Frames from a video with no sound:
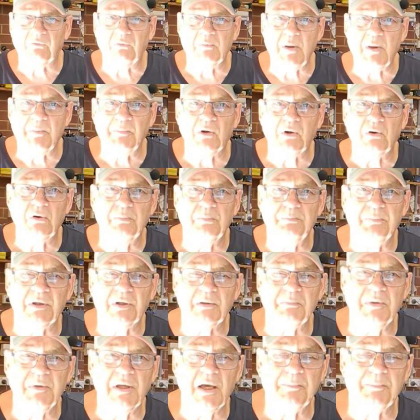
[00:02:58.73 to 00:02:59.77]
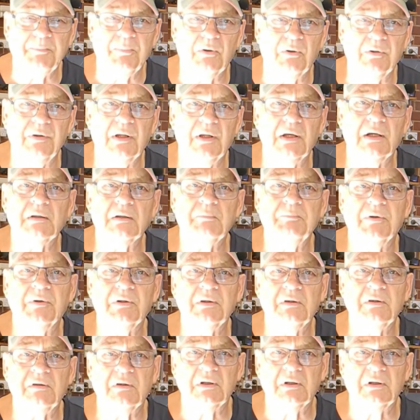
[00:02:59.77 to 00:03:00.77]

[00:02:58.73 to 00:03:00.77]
remember who picked me up on that, but